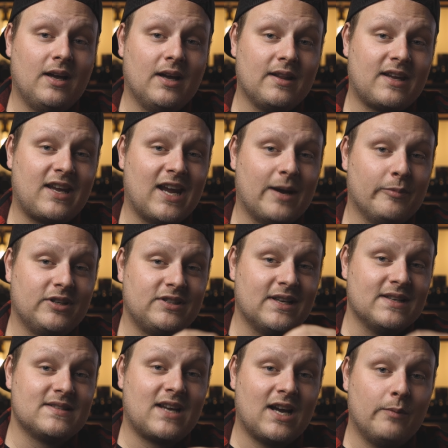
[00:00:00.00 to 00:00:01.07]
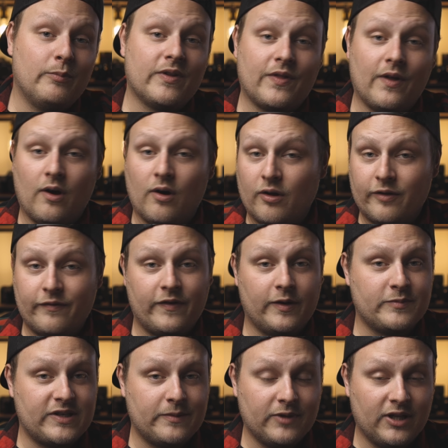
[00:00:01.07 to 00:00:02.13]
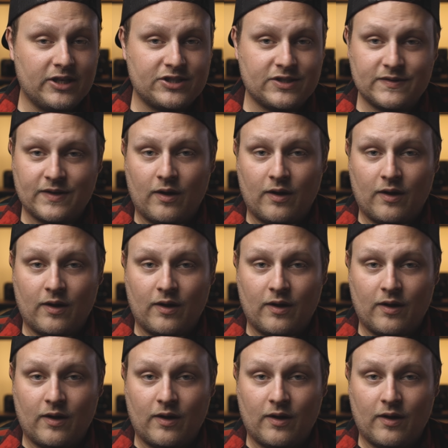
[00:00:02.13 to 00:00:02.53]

The camera does come with all the film simulations,